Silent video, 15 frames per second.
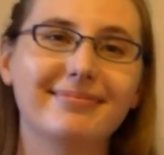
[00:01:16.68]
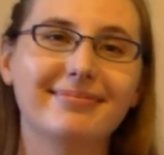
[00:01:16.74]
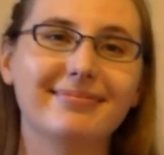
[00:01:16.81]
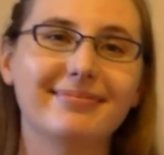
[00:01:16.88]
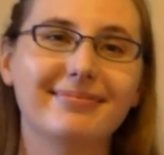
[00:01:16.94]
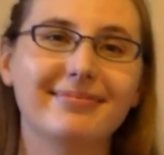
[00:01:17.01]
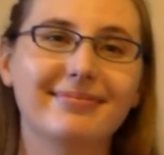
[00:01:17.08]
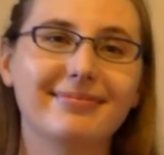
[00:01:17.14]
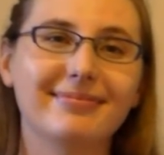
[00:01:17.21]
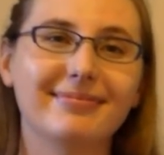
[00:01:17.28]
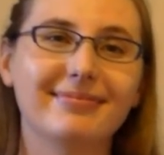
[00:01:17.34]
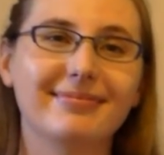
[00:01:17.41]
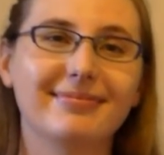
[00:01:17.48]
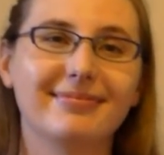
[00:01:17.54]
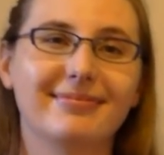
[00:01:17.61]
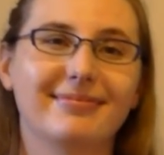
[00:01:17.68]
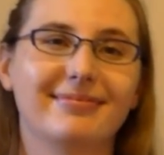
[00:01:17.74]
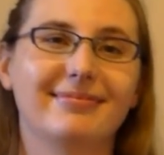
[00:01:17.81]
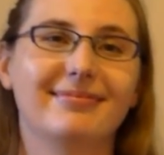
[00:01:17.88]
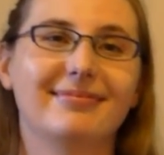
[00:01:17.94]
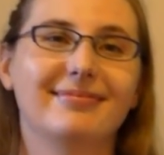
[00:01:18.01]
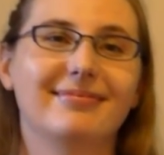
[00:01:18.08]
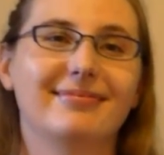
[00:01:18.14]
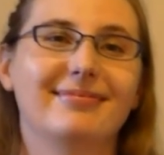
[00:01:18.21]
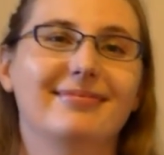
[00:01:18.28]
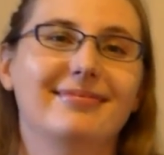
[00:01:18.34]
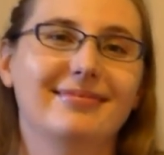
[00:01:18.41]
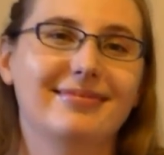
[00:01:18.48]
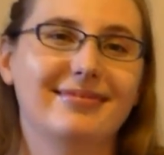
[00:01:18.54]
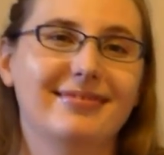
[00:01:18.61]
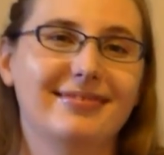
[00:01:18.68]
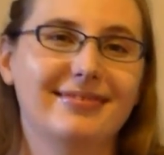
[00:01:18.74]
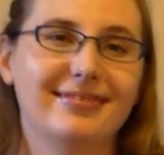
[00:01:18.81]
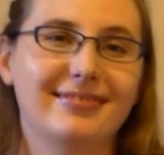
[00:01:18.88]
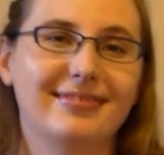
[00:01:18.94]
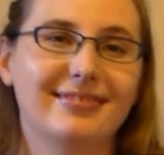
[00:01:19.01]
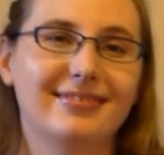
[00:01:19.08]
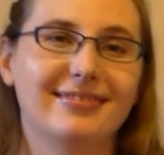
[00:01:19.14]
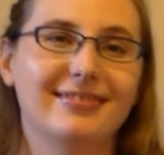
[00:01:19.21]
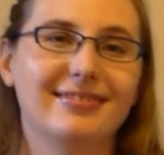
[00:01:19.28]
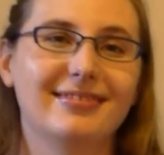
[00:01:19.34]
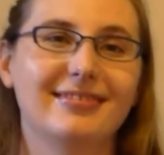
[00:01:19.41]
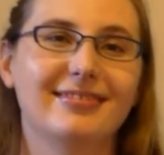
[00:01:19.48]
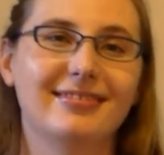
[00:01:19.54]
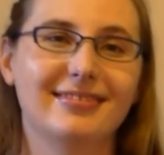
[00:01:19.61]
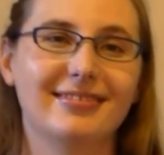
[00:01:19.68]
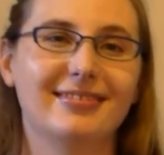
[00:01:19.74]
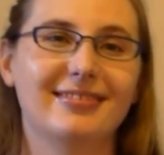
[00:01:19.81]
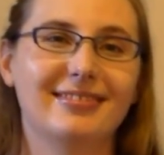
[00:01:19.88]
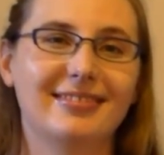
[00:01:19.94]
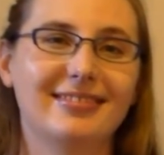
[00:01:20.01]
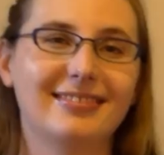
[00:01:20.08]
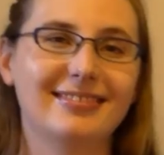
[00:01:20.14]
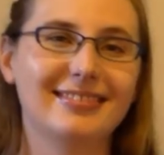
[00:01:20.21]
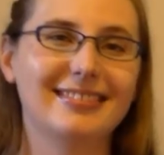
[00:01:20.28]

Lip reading: (not speaking)